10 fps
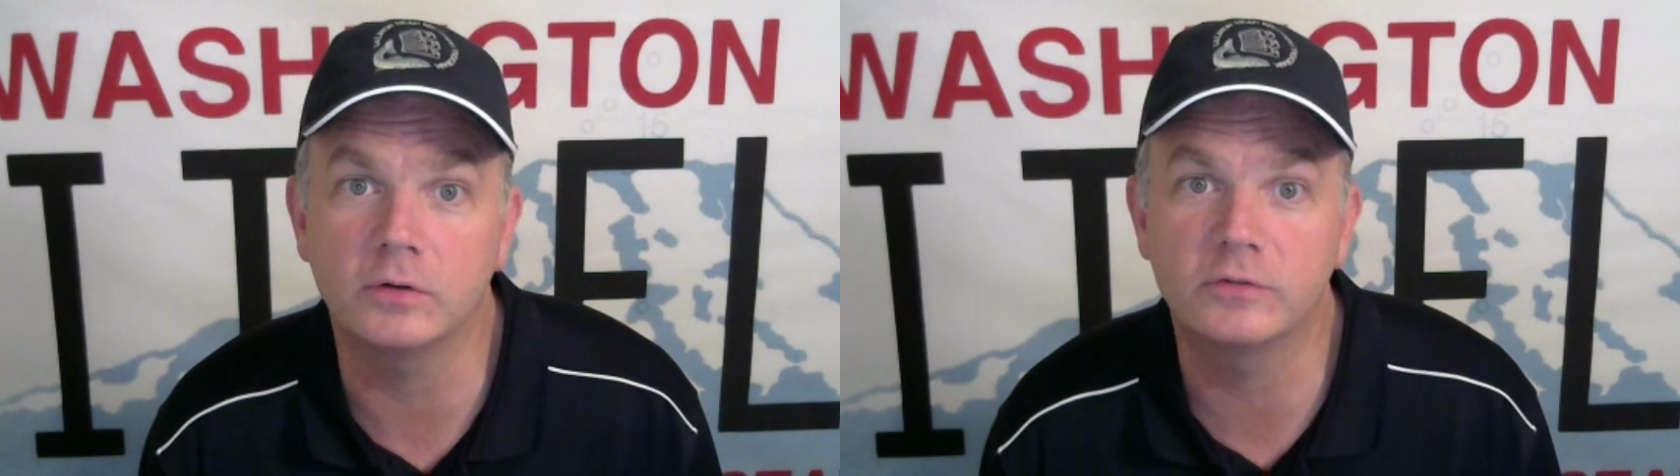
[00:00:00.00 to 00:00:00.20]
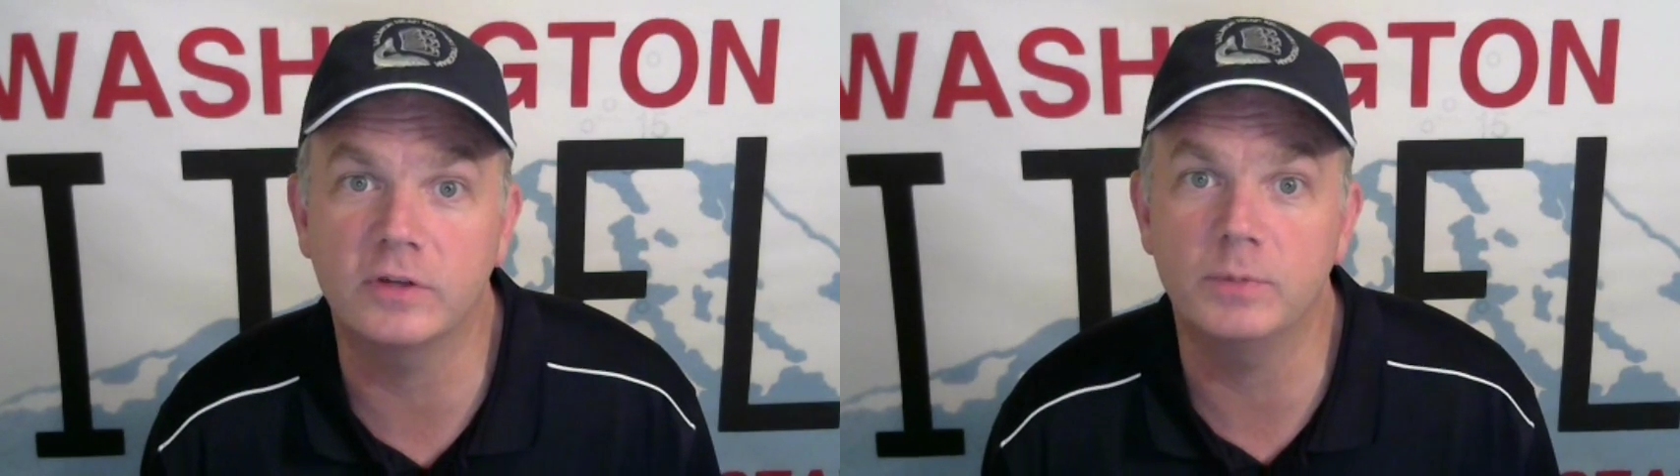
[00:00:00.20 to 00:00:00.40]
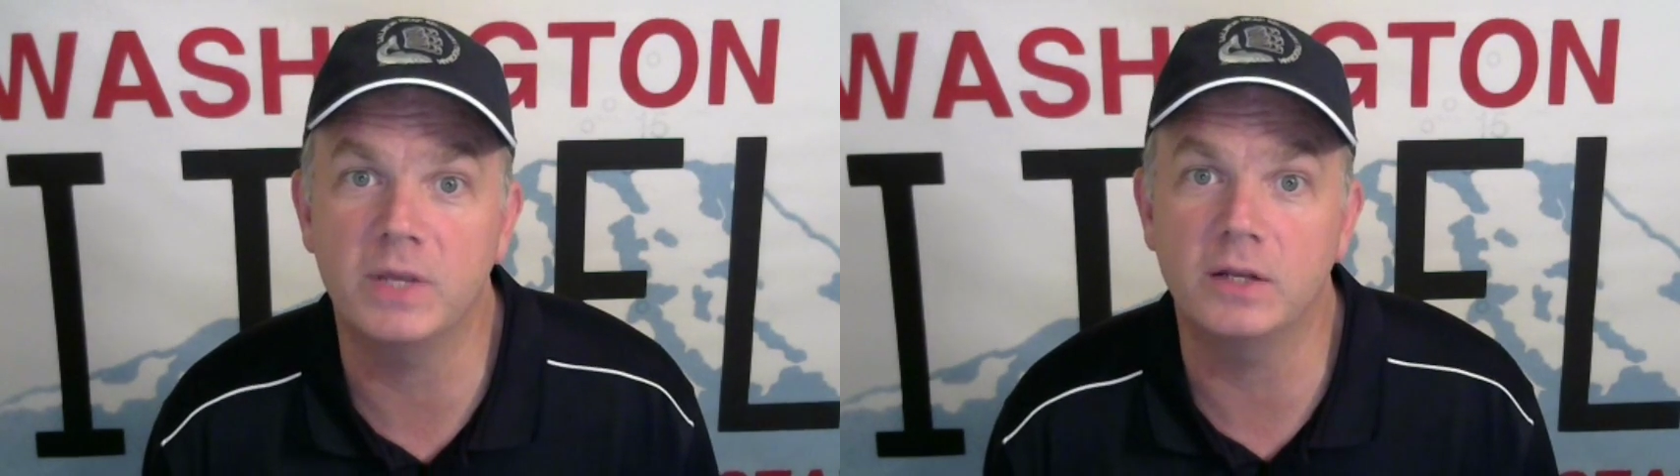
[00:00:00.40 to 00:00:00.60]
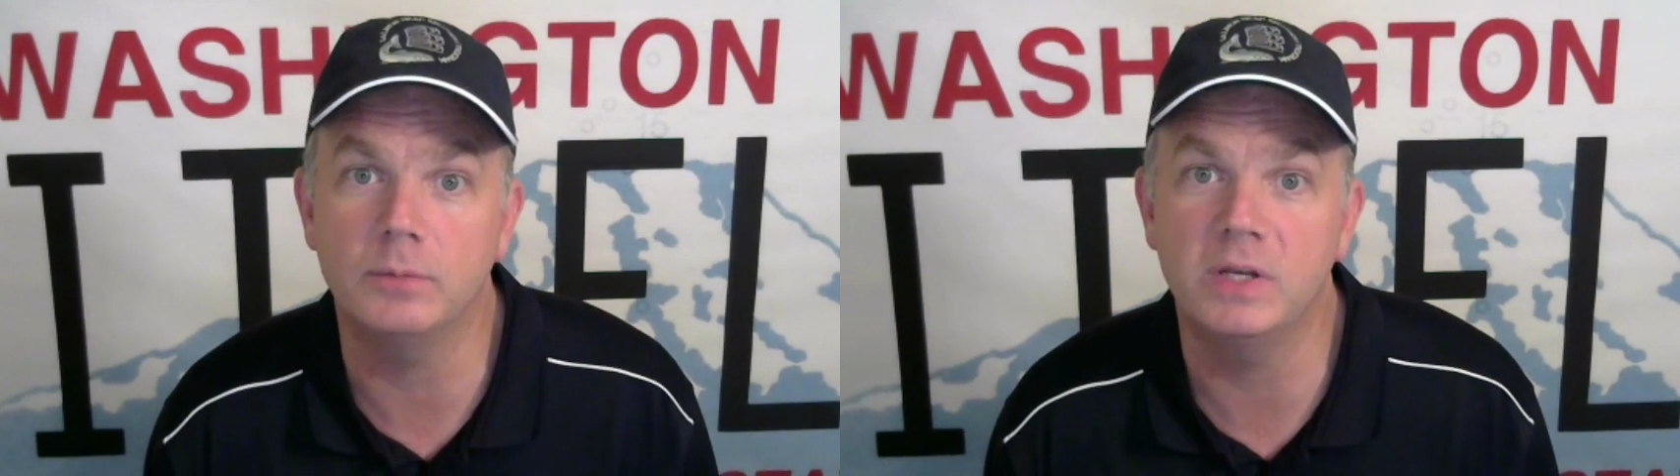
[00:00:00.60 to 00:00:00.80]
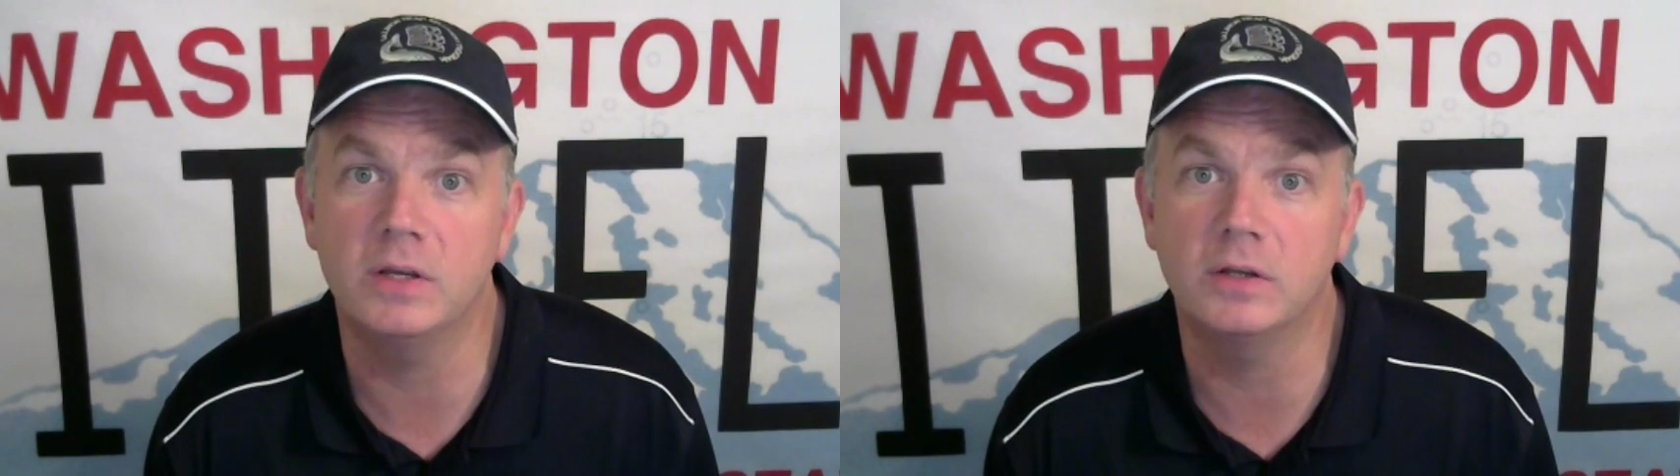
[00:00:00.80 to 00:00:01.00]
Send me any
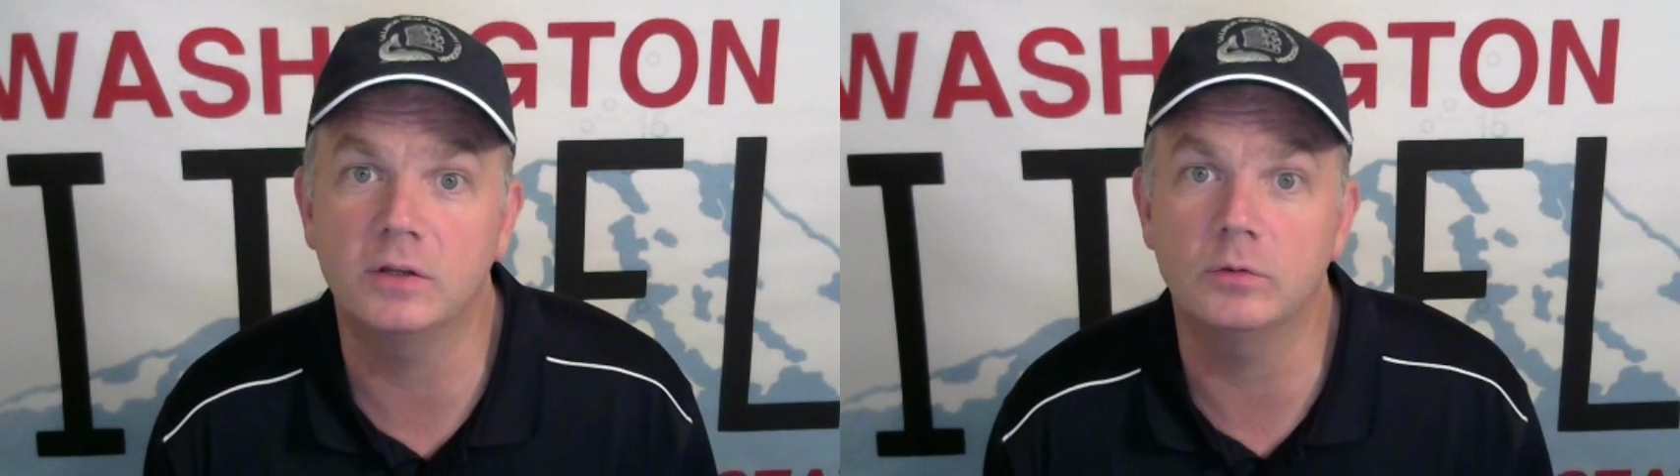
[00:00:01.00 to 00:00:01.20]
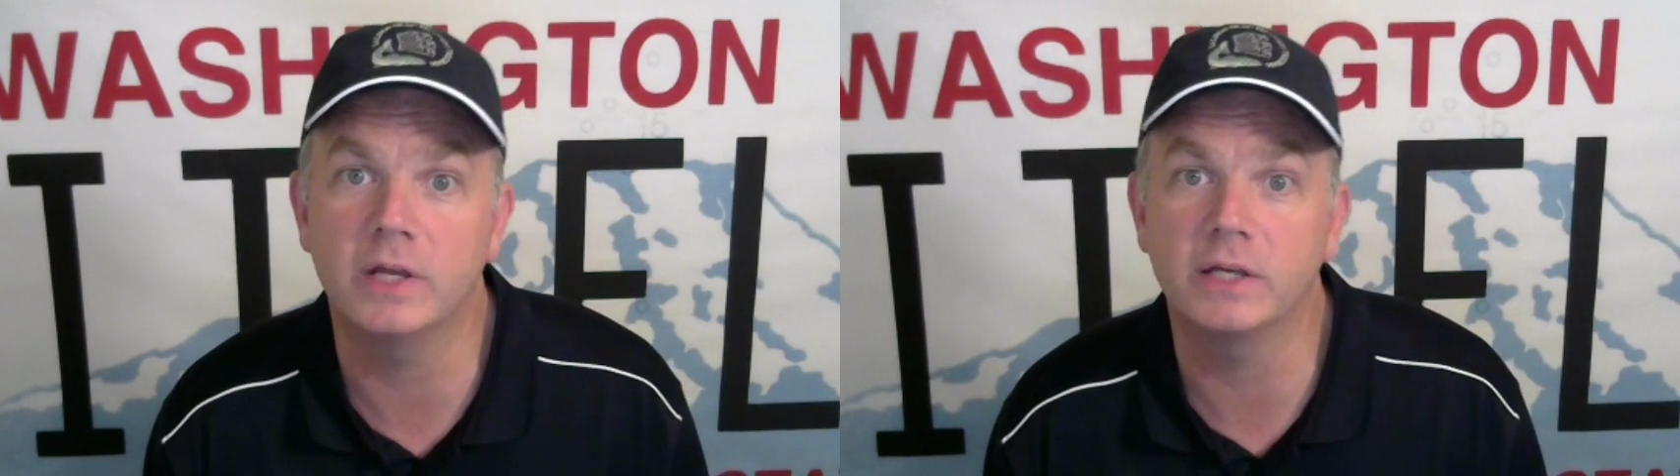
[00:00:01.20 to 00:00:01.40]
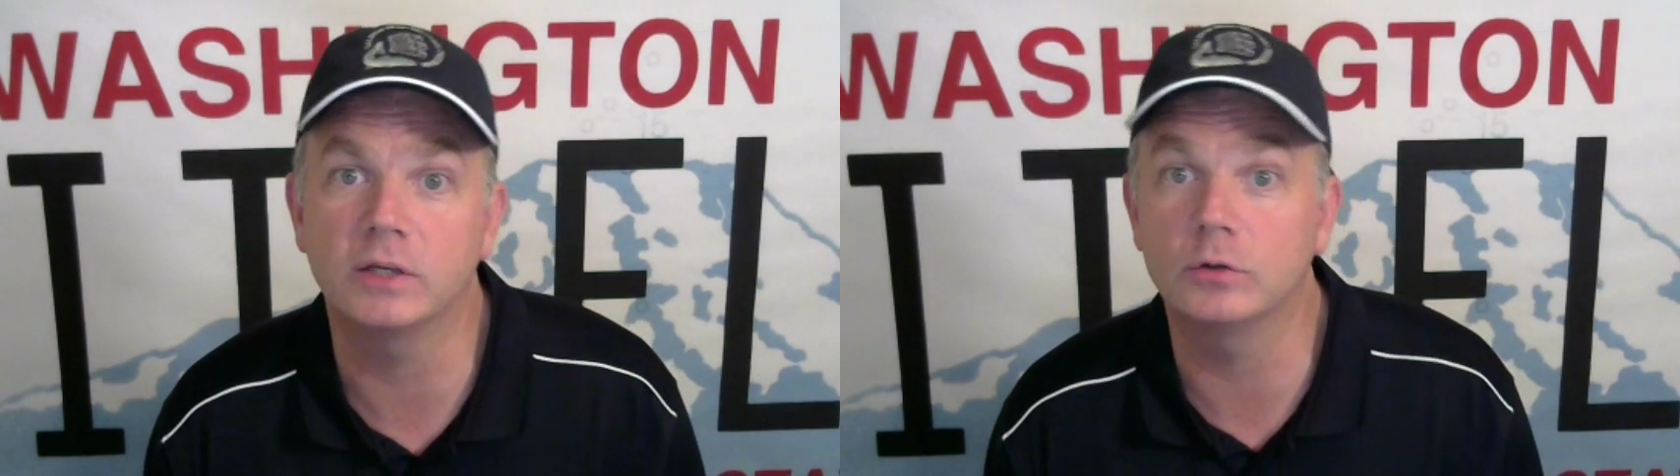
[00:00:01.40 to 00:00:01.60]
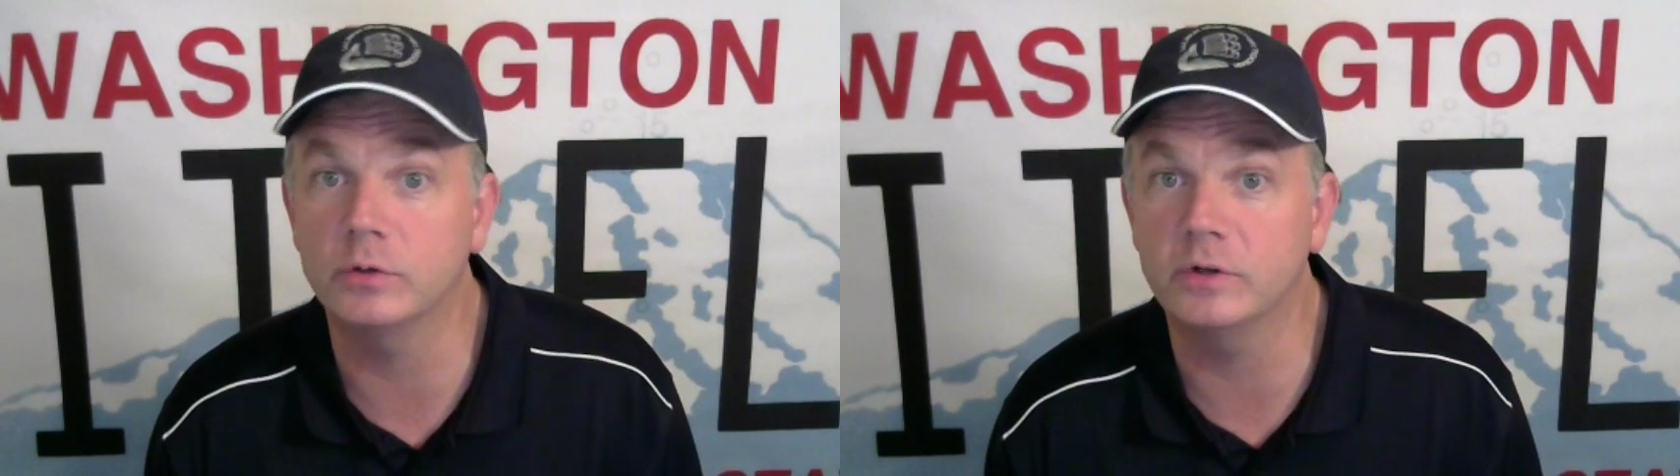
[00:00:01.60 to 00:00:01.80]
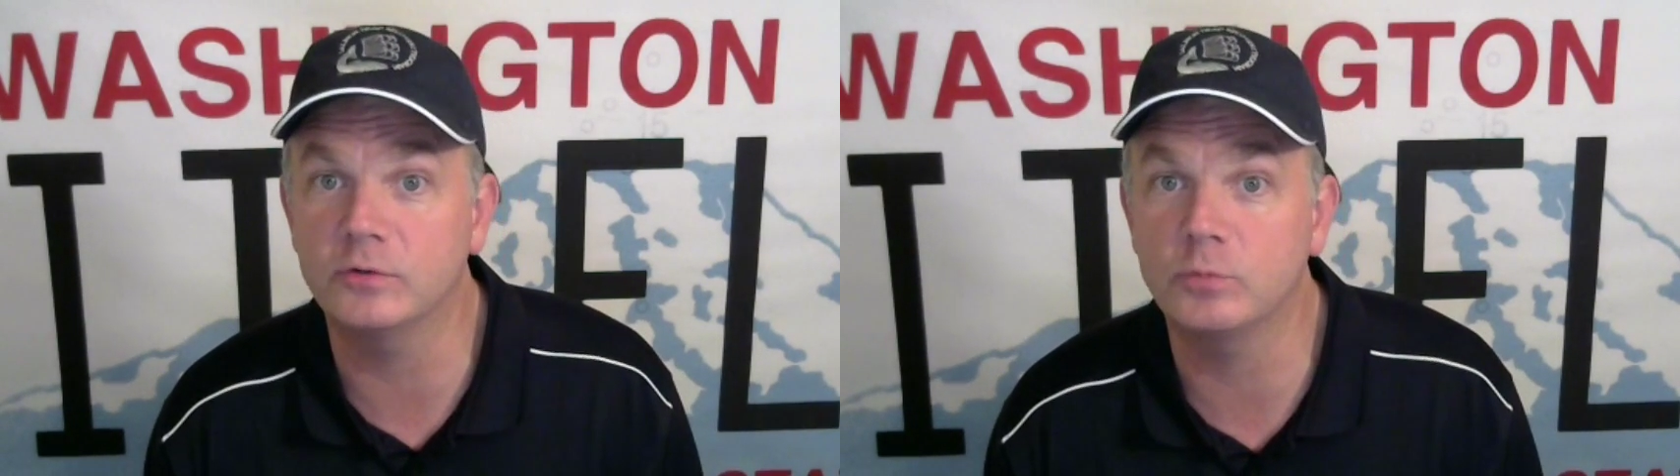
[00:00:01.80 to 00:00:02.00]
media you'd like
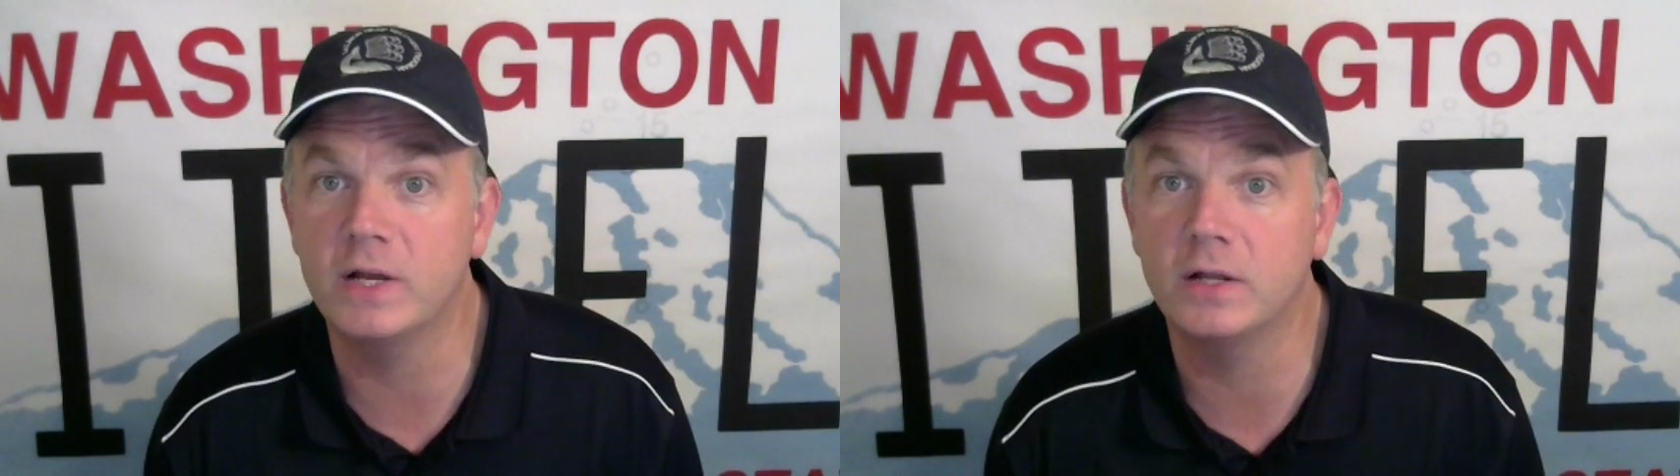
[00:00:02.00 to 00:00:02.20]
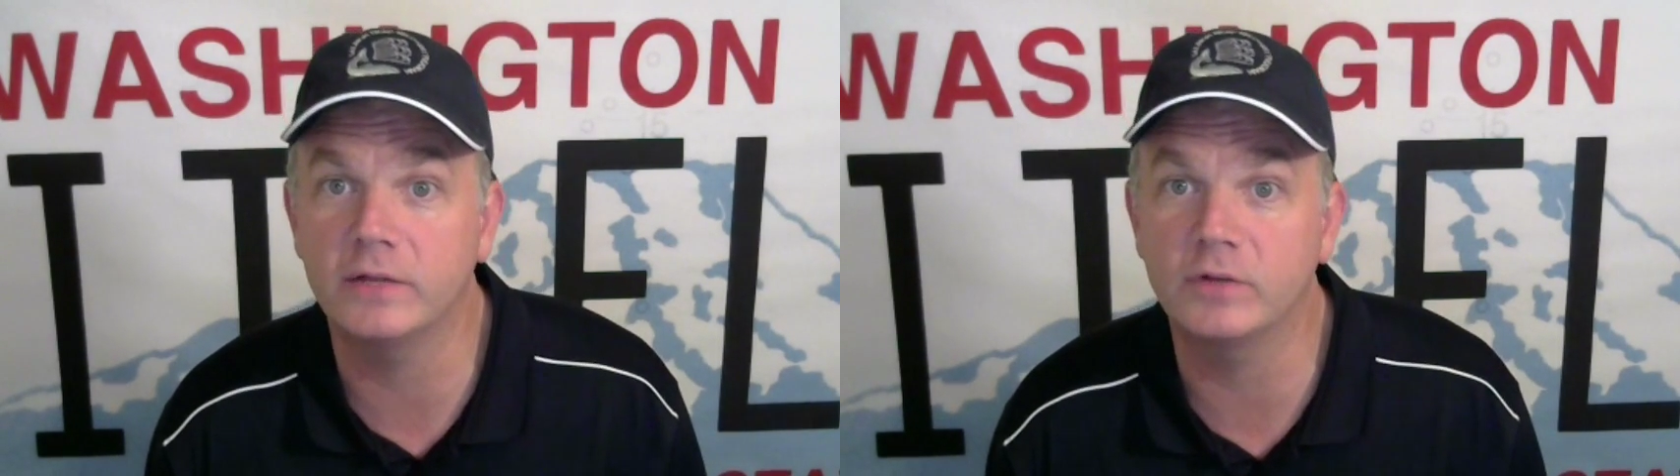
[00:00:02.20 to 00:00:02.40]
included as well.